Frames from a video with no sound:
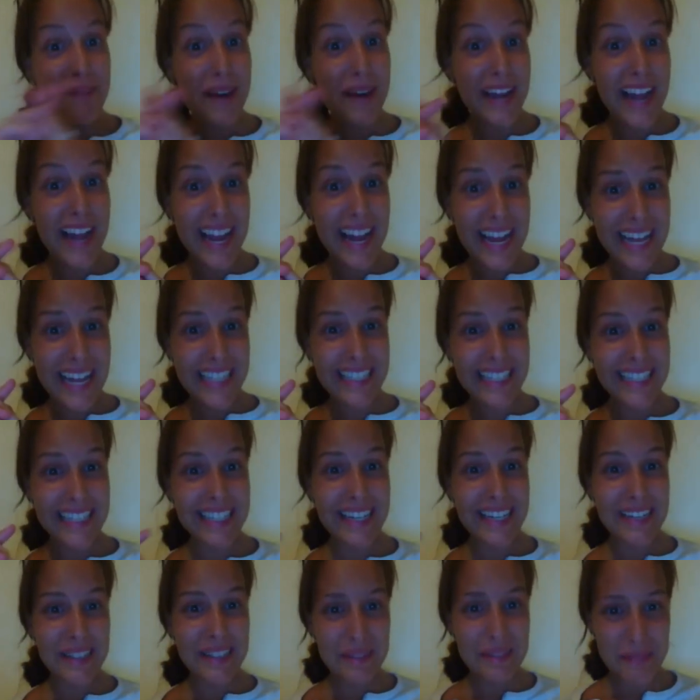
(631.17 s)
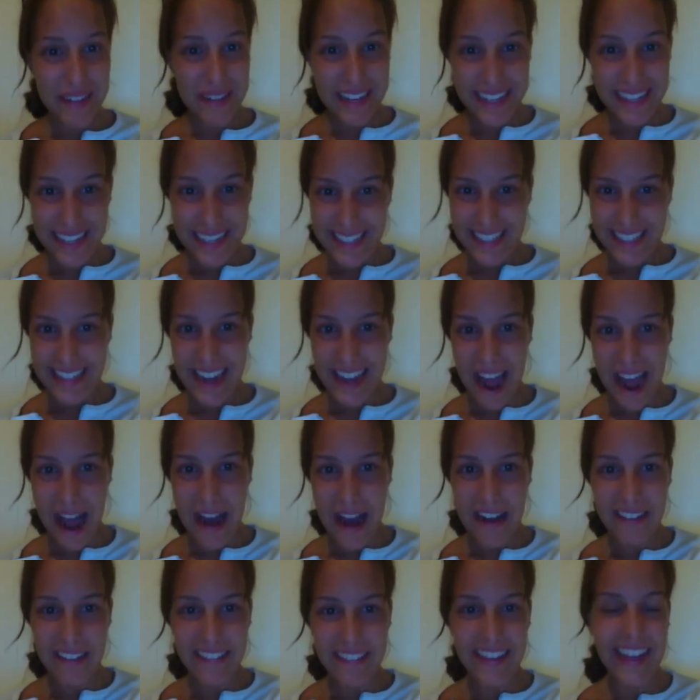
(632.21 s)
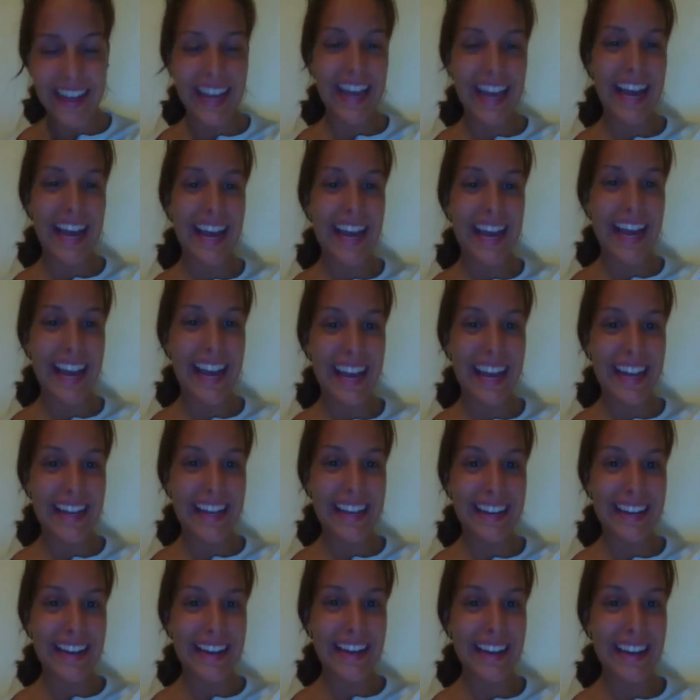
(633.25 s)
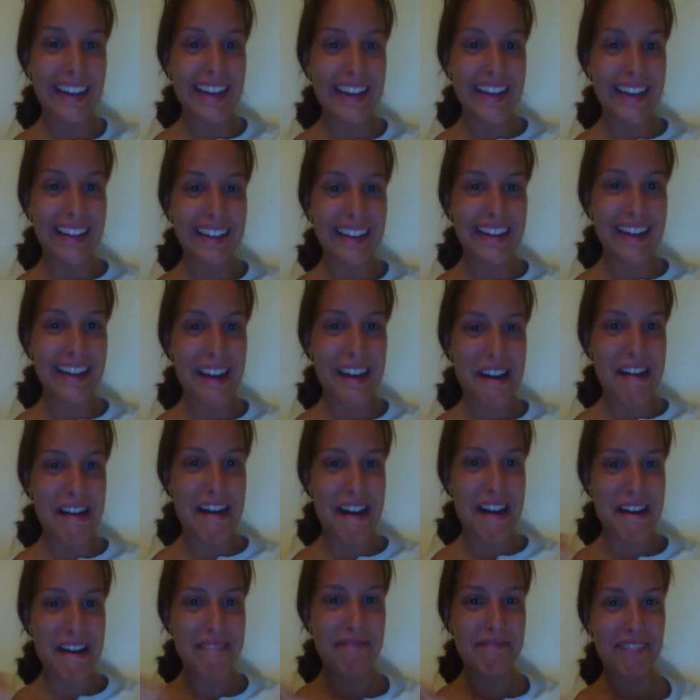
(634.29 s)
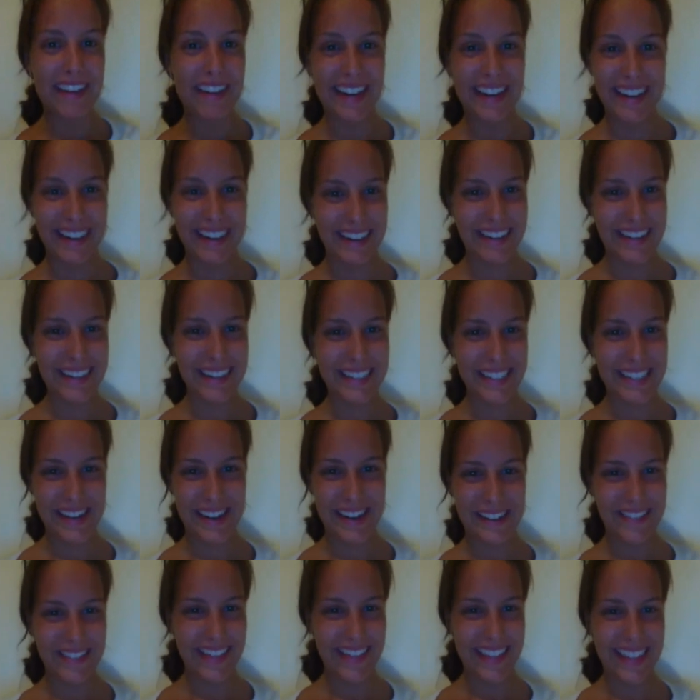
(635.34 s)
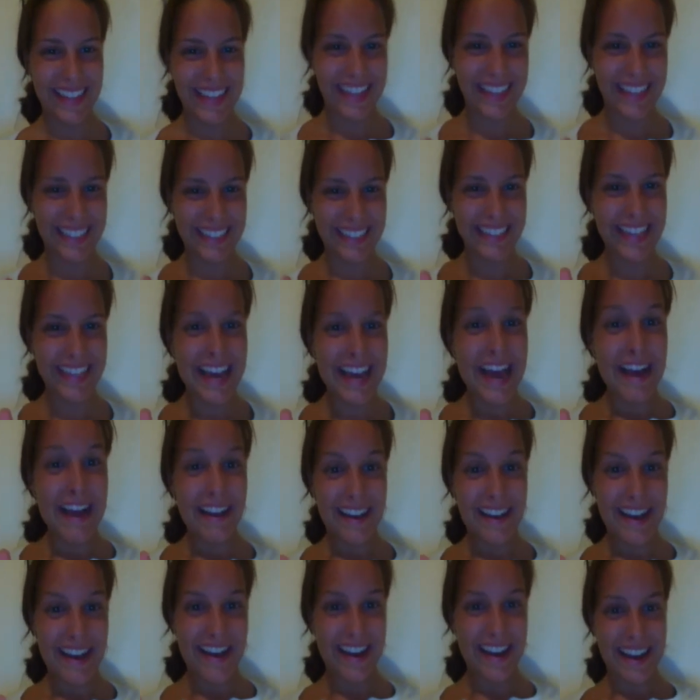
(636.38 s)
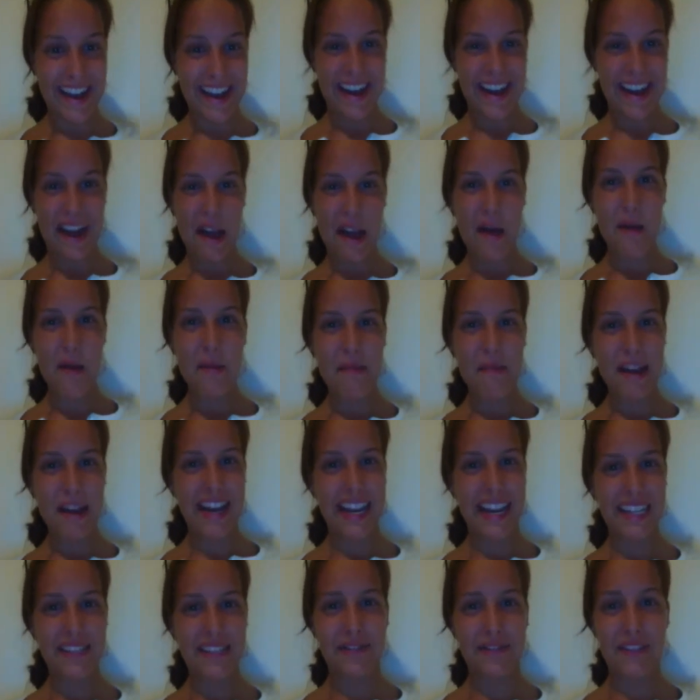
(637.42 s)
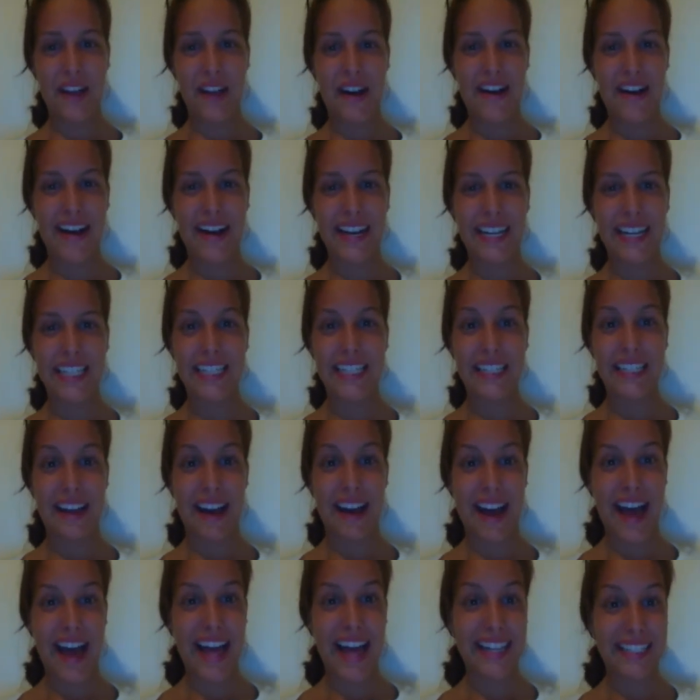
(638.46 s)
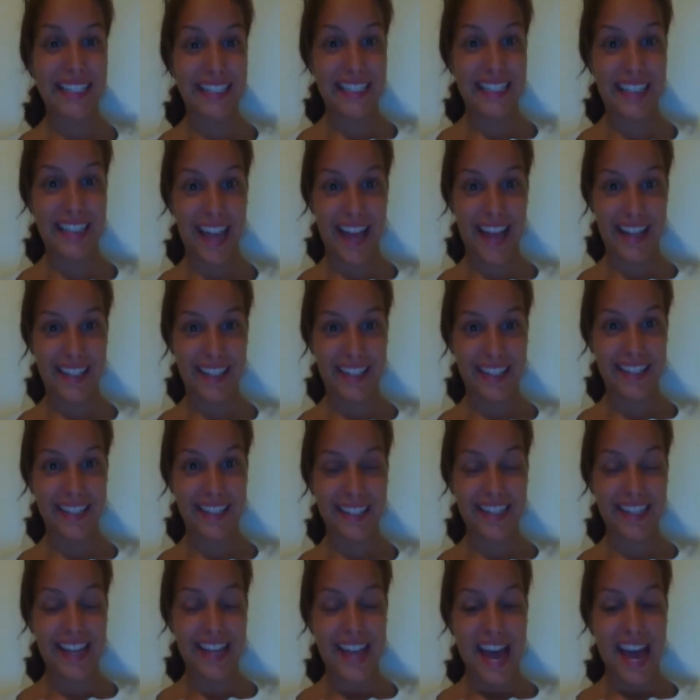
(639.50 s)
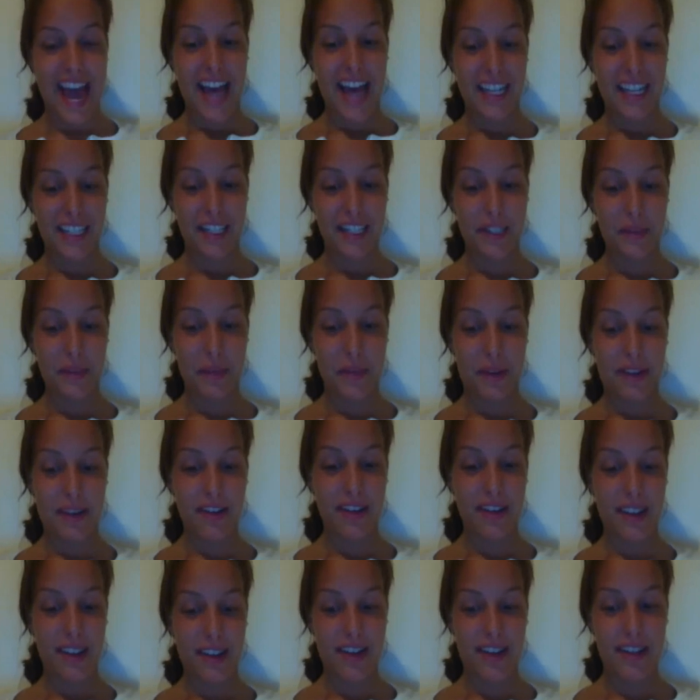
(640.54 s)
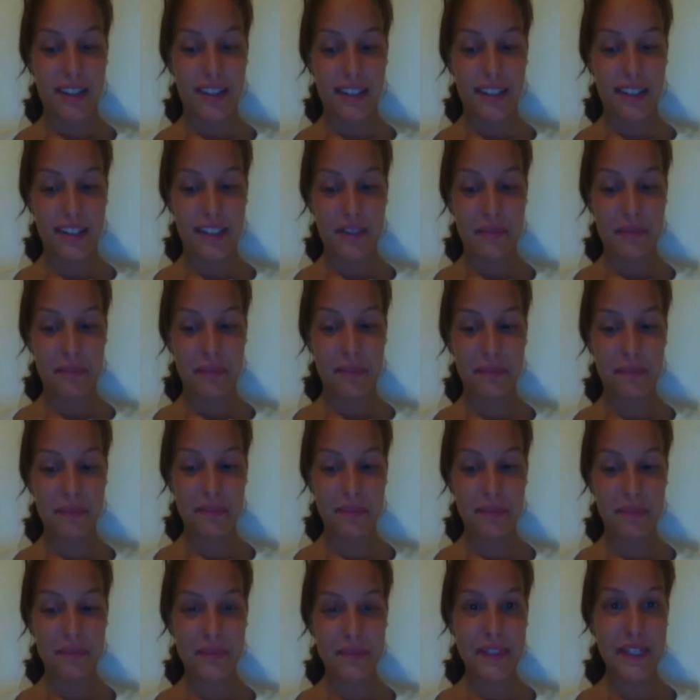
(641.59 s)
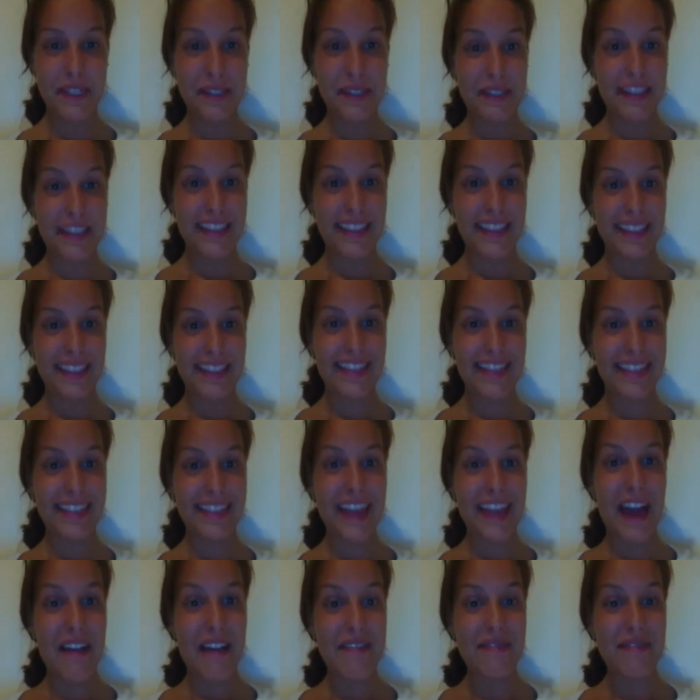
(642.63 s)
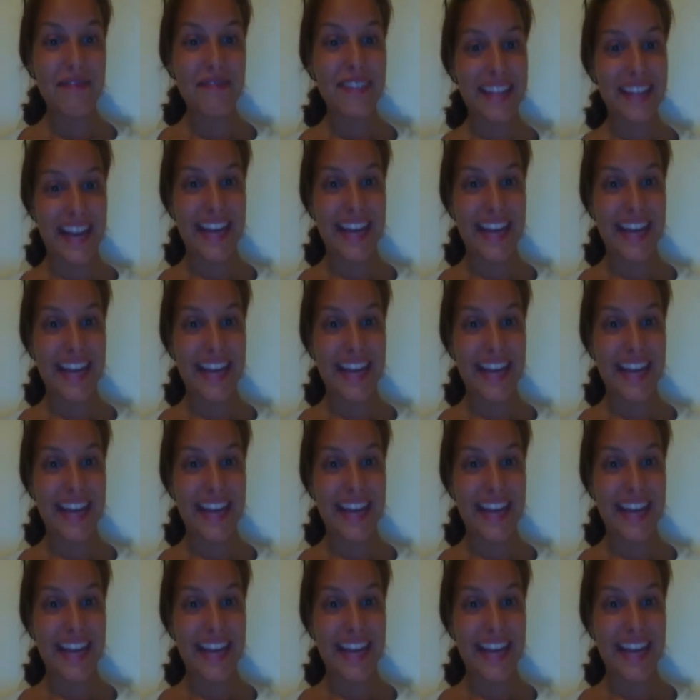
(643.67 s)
But I guess it is what it is now, and I'm good. So everything's good. And I hope my next vlog is not as intense as this one, because that would be nice.